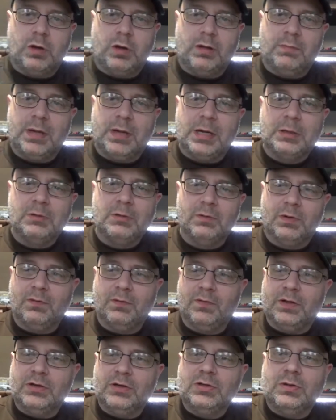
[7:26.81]
get back to it
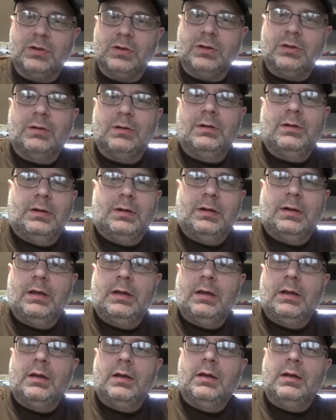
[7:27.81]
eventually,
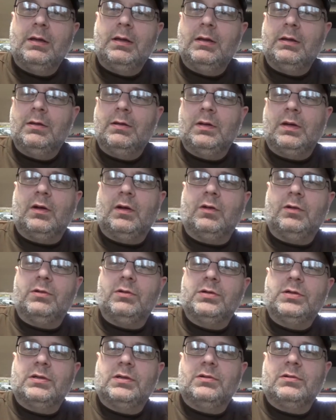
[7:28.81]
and I'll
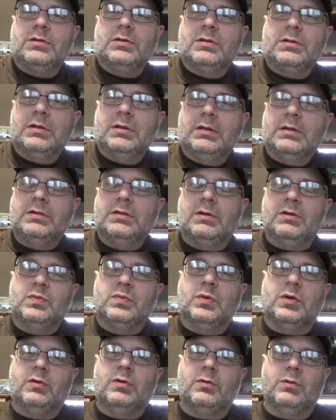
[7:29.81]
use those. So that's
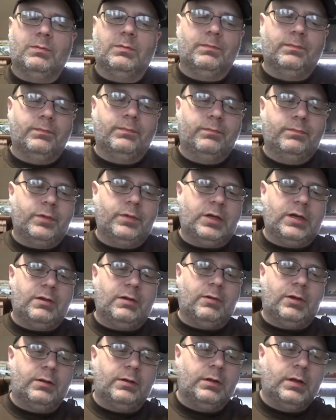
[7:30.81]
pretty cool. But
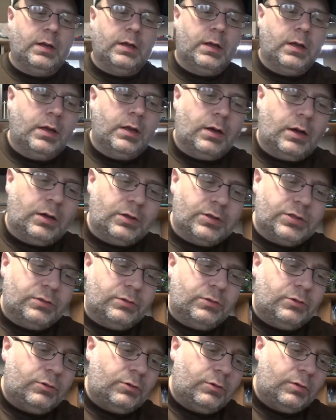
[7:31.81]
anyway, I
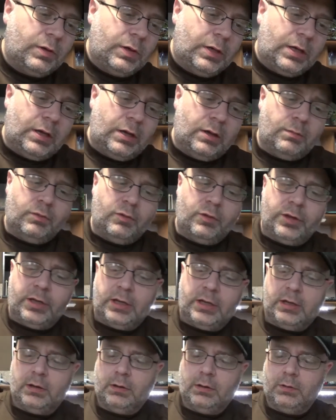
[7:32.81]
also
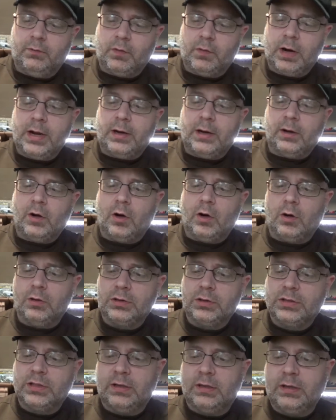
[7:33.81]
played Ryan
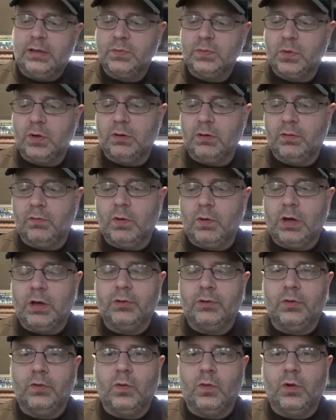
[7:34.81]
Carlson. He's part of the
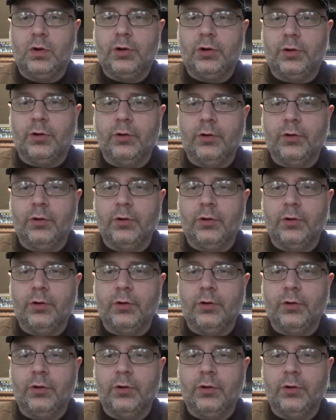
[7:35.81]
Wahoo Warrior